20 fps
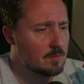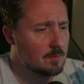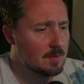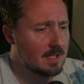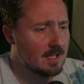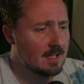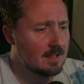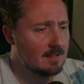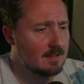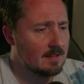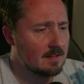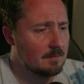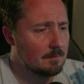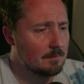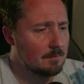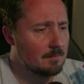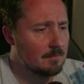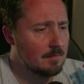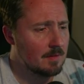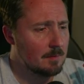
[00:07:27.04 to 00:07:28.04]
getting to
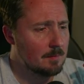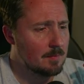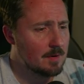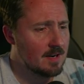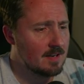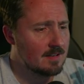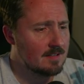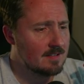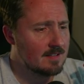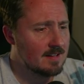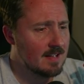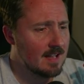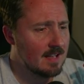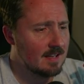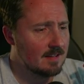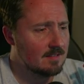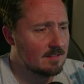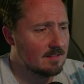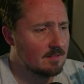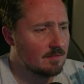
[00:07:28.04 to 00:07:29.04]
the brass
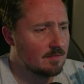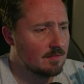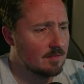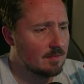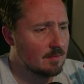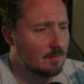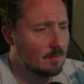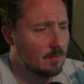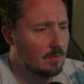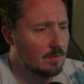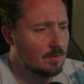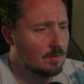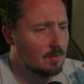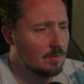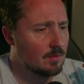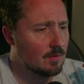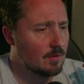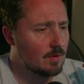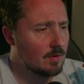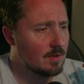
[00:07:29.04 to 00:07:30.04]
tacks of what's
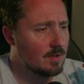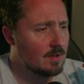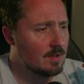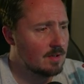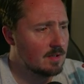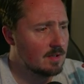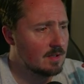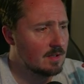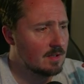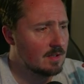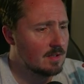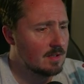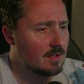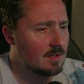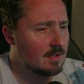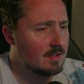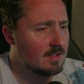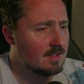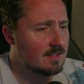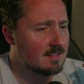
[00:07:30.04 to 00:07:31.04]
going on.
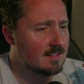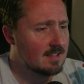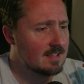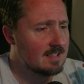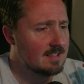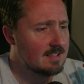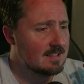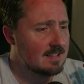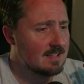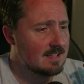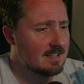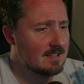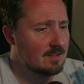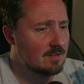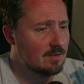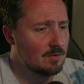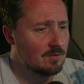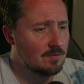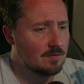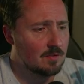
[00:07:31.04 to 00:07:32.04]
There's 18,
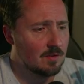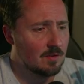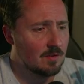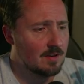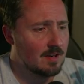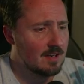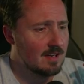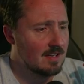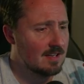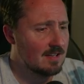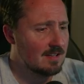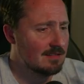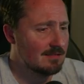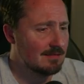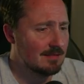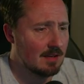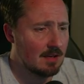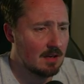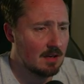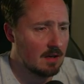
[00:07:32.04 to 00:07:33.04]
240,
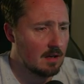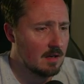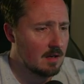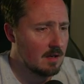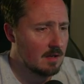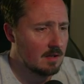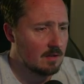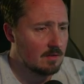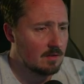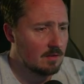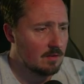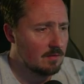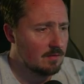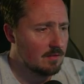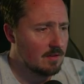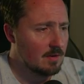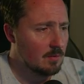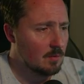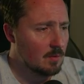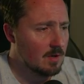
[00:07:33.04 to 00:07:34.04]

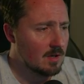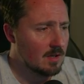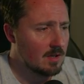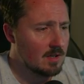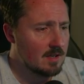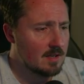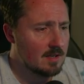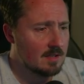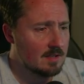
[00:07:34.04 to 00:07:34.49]
231.